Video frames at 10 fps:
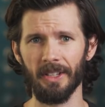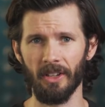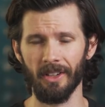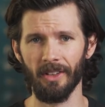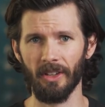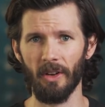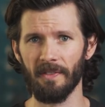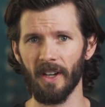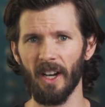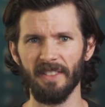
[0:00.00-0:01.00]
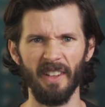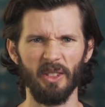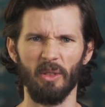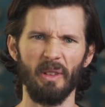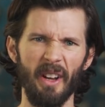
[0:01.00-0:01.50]
turn itself off
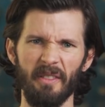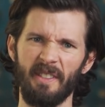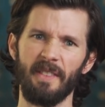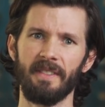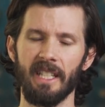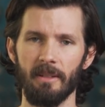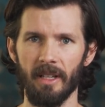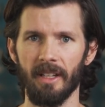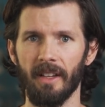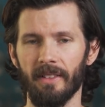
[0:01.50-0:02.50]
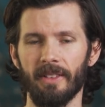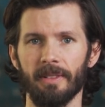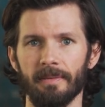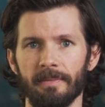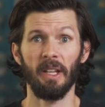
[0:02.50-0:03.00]
after around 15
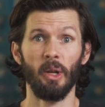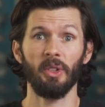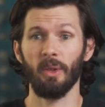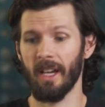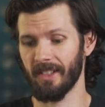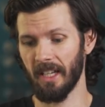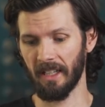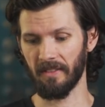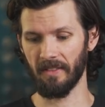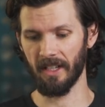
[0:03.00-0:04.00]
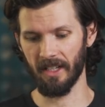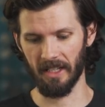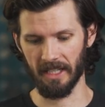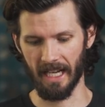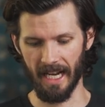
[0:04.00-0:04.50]
minutes. It also has a
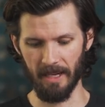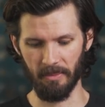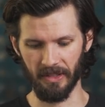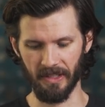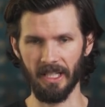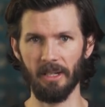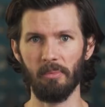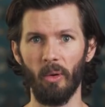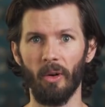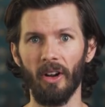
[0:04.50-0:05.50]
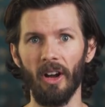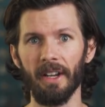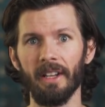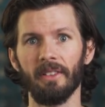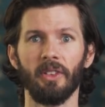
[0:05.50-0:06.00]
convenient Type-C port on
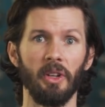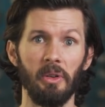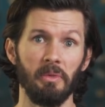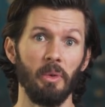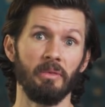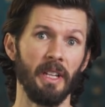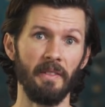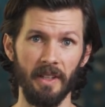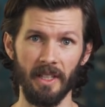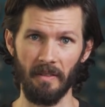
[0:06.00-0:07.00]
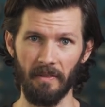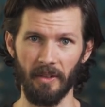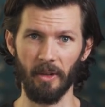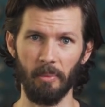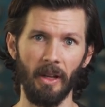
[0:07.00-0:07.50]
it, so it will convenient
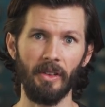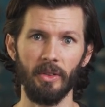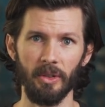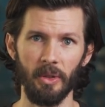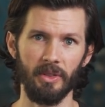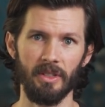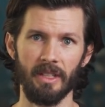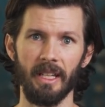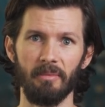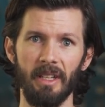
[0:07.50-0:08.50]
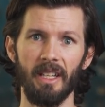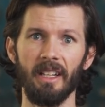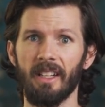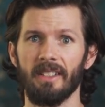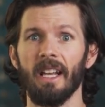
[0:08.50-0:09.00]
for Pixel users like me
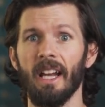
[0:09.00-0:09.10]
because